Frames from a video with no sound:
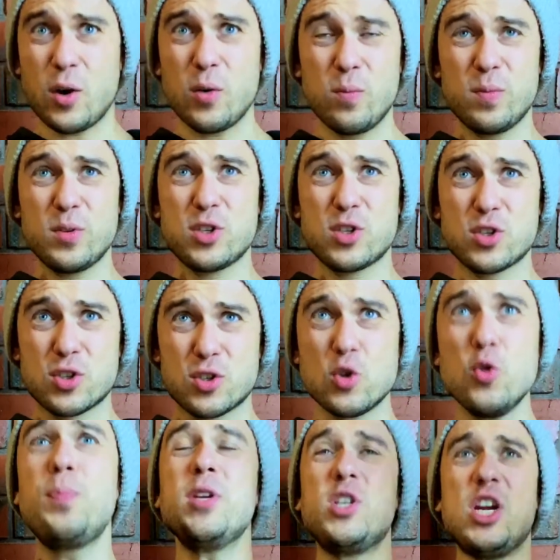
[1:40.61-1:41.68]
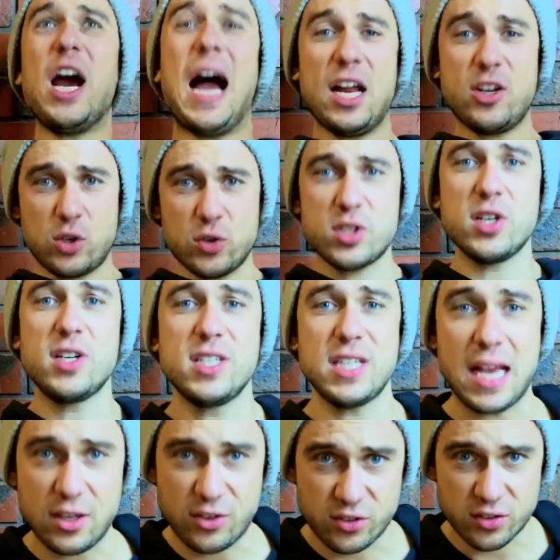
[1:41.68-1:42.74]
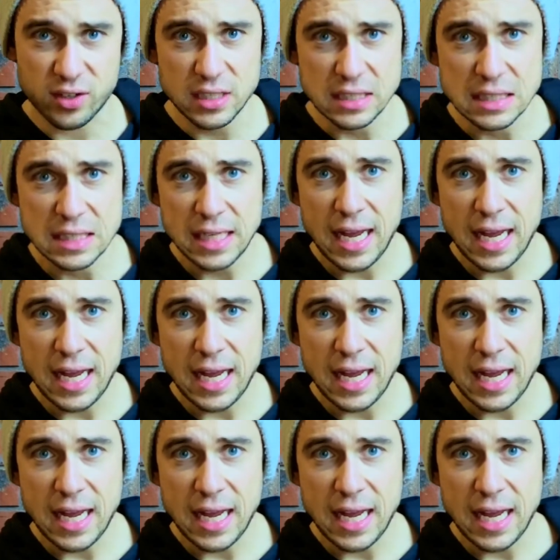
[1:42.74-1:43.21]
supercharge your success.